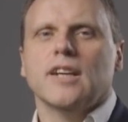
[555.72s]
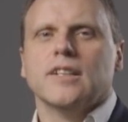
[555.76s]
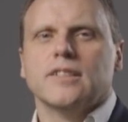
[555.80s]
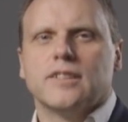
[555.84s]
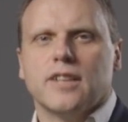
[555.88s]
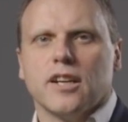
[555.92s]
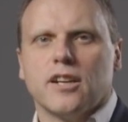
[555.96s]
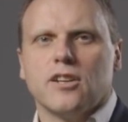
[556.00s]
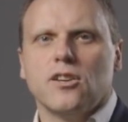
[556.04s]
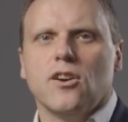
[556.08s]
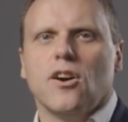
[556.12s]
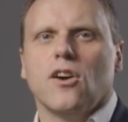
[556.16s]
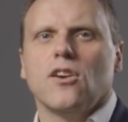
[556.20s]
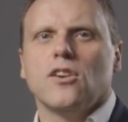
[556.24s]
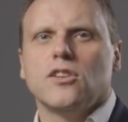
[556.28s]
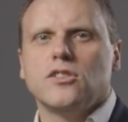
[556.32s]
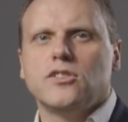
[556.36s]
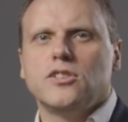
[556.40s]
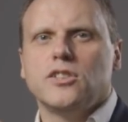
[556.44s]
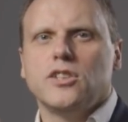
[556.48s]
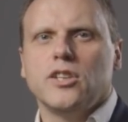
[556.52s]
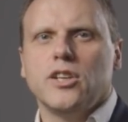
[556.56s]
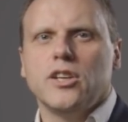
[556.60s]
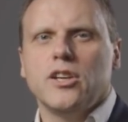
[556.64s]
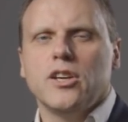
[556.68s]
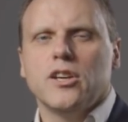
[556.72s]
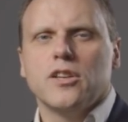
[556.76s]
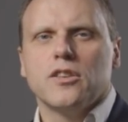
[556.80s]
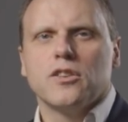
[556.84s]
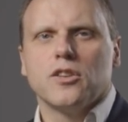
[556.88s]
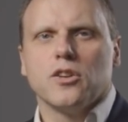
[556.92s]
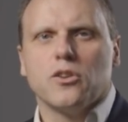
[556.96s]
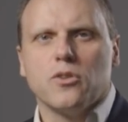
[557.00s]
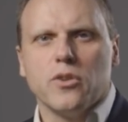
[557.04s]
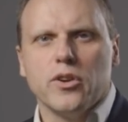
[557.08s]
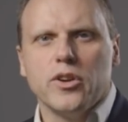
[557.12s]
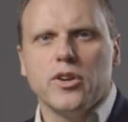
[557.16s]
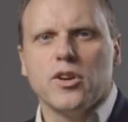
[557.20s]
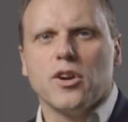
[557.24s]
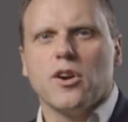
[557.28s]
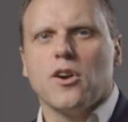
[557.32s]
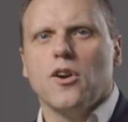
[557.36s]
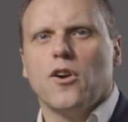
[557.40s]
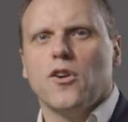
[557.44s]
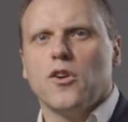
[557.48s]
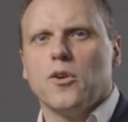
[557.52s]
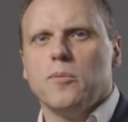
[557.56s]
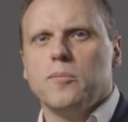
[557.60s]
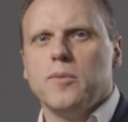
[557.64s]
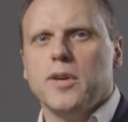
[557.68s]
Technology, the green
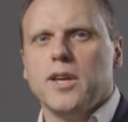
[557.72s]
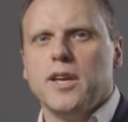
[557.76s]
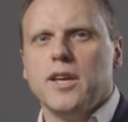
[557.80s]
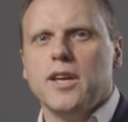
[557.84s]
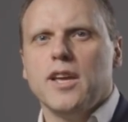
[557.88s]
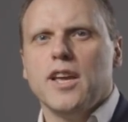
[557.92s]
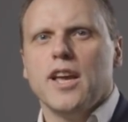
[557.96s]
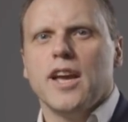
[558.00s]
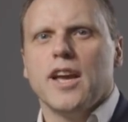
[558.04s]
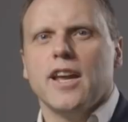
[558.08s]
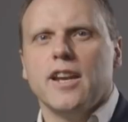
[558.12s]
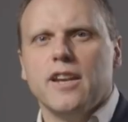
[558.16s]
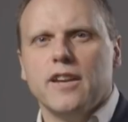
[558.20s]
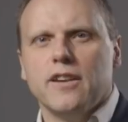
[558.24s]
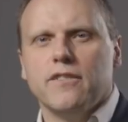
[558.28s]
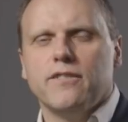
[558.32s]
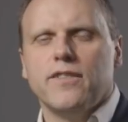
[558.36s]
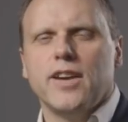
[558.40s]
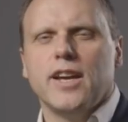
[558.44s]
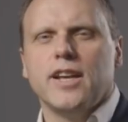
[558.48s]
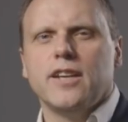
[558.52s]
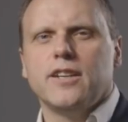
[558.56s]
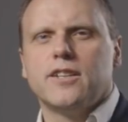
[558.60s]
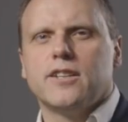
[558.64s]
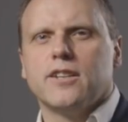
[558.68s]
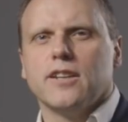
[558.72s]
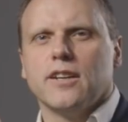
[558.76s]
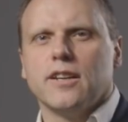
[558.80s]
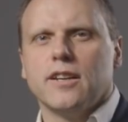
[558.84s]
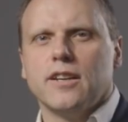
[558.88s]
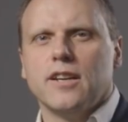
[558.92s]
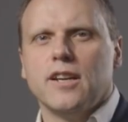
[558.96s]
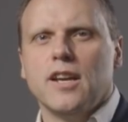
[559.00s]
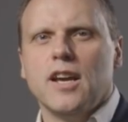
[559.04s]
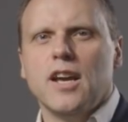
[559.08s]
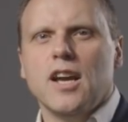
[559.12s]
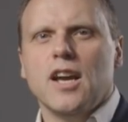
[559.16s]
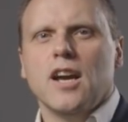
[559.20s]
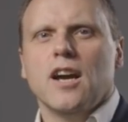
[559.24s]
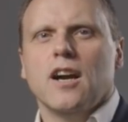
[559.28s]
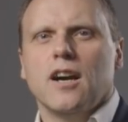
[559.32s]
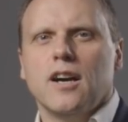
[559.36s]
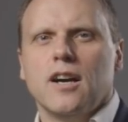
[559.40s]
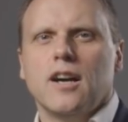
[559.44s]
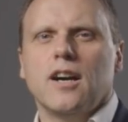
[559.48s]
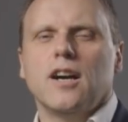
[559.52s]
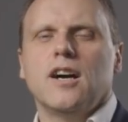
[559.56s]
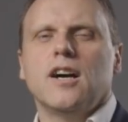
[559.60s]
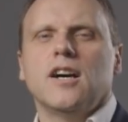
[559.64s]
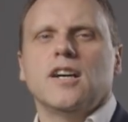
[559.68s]
economy, innovation,
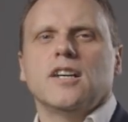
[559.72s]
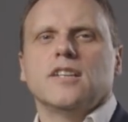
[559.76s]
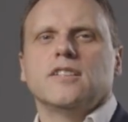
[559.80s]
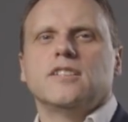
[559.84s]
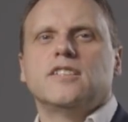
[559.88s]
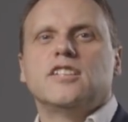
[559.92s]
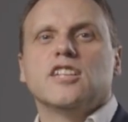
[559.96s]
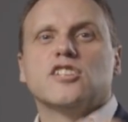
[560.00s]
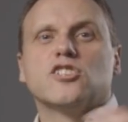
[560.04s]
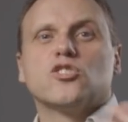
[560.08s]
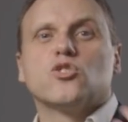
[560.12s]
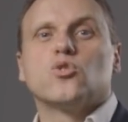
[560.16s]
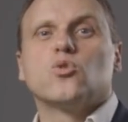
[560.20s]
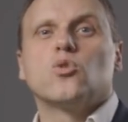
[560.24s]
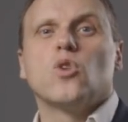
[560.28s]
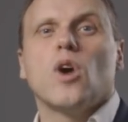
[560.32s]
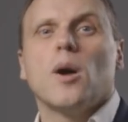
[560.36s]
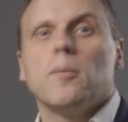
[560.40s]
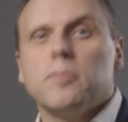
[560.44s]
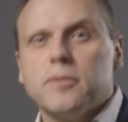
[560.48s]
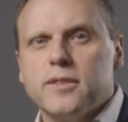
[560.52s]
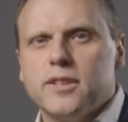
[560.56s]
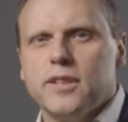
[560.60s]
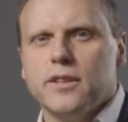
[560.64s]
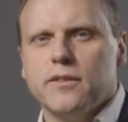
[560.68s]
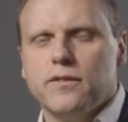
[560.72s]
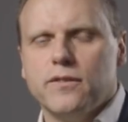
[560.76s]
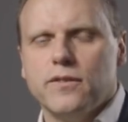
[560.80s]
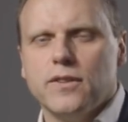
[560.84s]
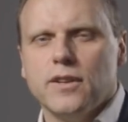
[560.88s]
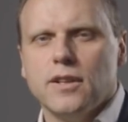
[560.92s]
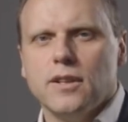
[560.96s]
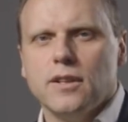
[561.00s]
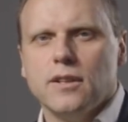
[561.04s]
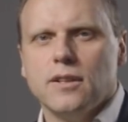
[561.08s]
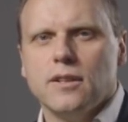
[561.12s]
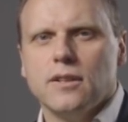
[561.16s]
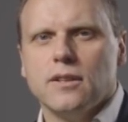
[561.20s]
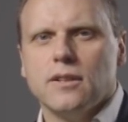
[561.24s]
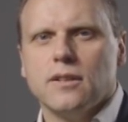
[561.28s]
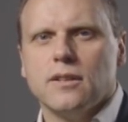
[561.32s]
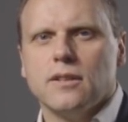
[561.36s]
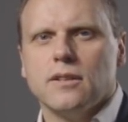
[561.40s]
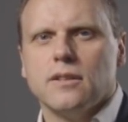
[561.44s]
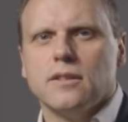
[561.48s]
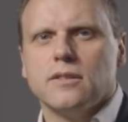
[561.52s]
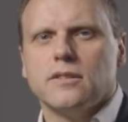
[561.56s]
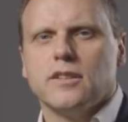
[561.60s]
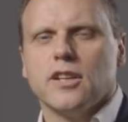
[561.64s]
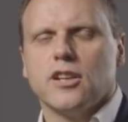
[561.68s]
disruptive
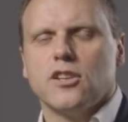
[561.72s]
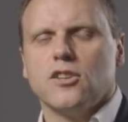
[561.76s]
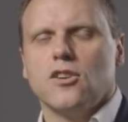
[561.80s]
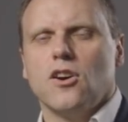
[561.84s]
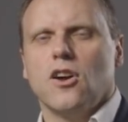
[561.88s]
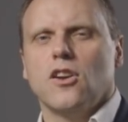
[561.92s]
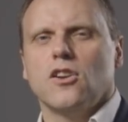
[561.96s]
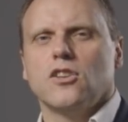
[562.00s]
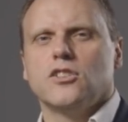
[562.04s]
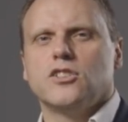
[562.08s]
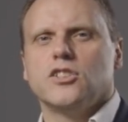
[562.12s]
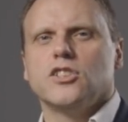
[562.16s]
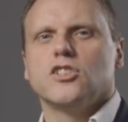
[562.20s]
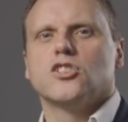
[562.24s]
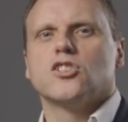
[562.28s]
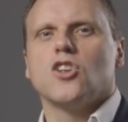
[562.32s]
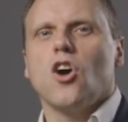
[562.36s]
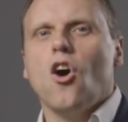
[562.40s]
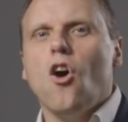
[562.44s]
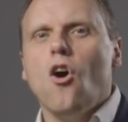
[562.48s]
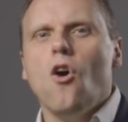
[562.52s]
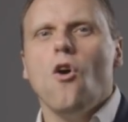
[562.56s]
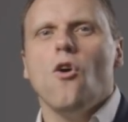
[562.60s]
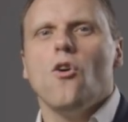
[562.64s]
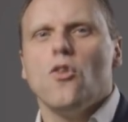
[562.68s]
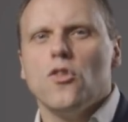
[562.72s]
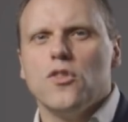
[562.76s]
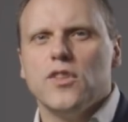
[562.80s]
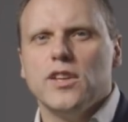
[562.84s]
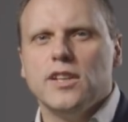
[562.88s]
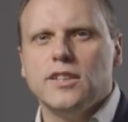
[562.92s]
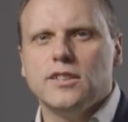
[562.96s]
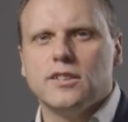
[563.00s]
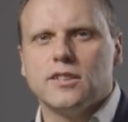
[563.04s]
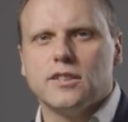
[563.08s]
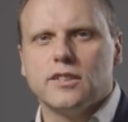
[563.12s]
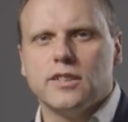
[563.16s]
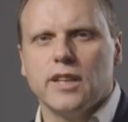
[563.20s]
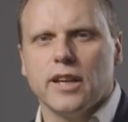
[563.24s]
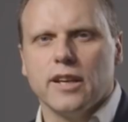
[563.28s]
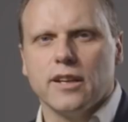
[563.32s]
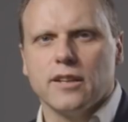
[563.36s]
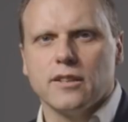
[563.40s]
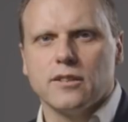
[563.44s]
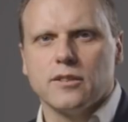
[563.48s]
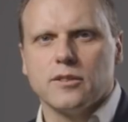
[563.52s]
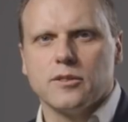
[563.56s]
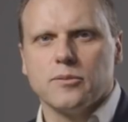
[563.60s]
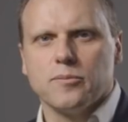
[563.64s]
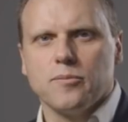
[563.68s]
technologies, all these
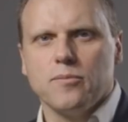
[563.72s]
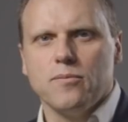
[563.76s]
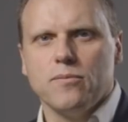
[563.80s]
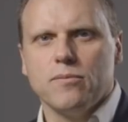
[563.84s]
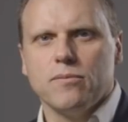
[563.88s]
things